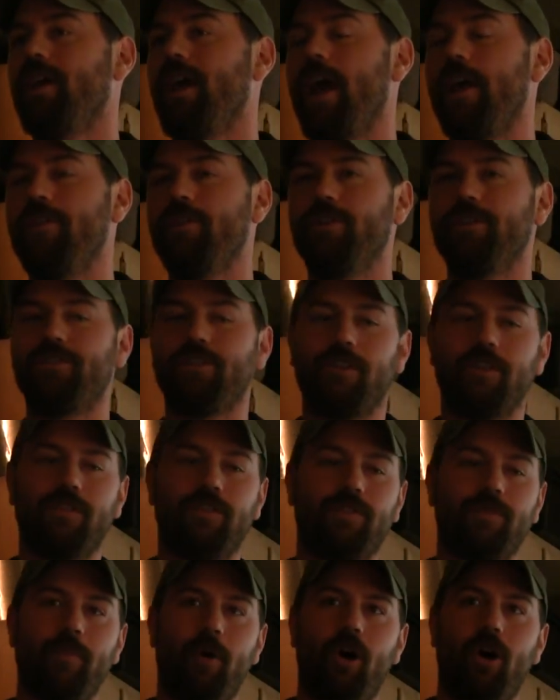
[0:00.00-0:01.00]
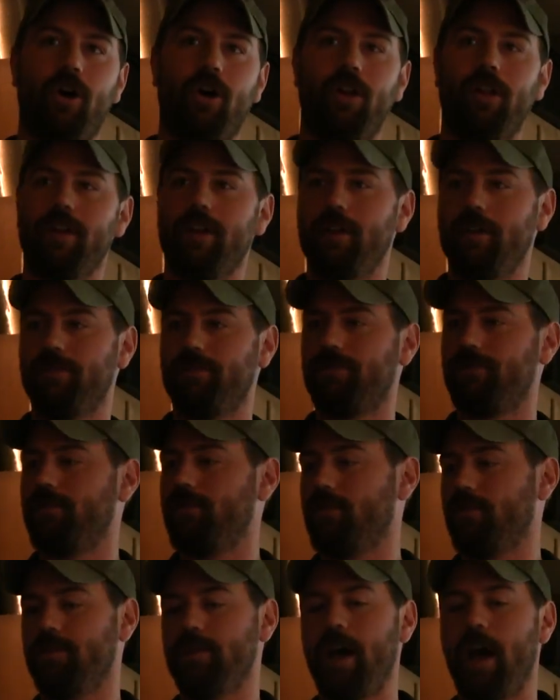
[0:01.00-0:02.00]
And there's a small,
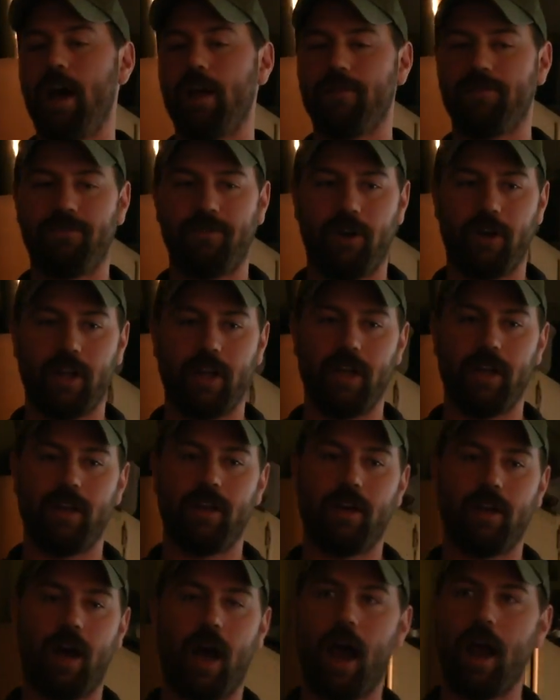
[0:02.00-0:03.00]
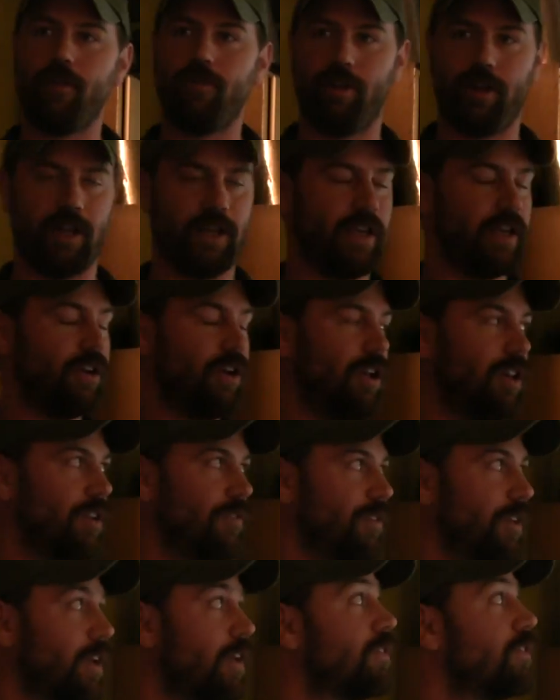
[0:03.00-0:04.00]
if not funny, irony in all
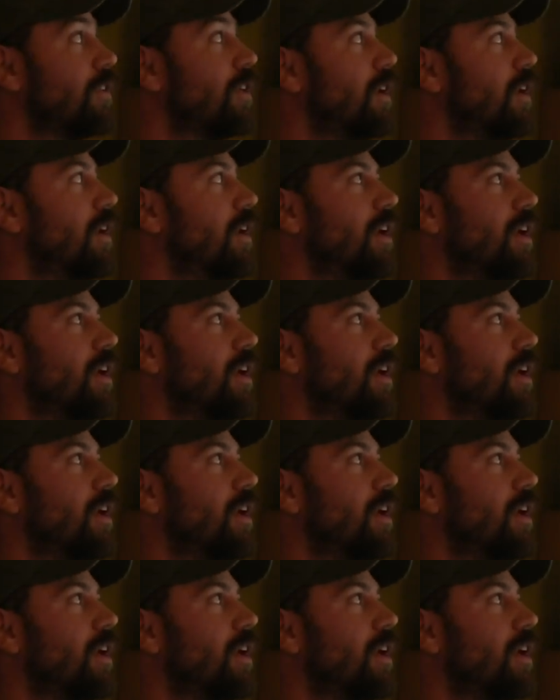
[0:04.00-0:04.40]
of this